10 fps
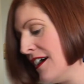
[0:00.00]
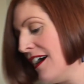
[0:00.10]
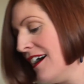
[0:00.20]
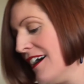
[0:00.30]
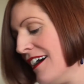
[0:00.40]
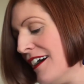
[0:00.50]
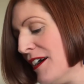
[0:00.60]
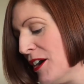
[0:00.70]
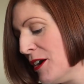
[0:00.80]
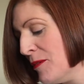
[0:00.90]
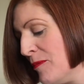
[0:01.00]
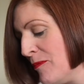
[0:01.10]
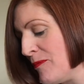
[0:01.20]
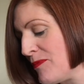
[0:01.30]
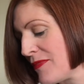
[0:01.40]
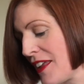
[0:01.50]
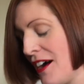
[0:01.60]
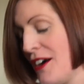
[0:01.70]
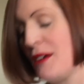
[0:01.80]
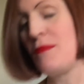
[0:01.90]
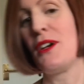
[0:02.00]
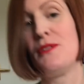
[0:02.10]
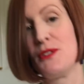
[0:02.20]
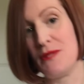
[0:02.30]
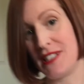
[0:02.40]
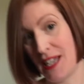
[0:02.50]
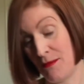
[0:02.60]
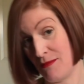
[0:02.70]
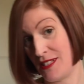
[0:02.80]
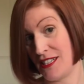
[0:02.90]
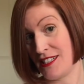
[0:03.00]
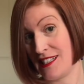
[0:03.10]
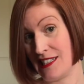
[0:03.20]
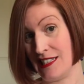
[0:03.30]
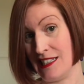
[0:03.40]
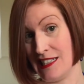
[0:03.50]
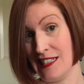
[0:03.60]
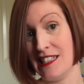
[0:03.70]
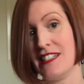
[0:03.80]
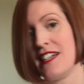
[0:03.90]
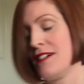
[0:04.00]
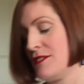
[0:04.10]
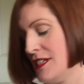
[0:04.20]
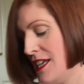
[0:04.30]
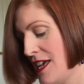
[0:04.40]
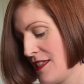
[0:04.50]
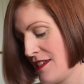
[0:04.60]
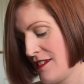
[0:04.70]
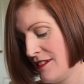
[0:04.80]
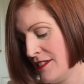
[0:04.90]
I'm going to attempt to learn how to knit.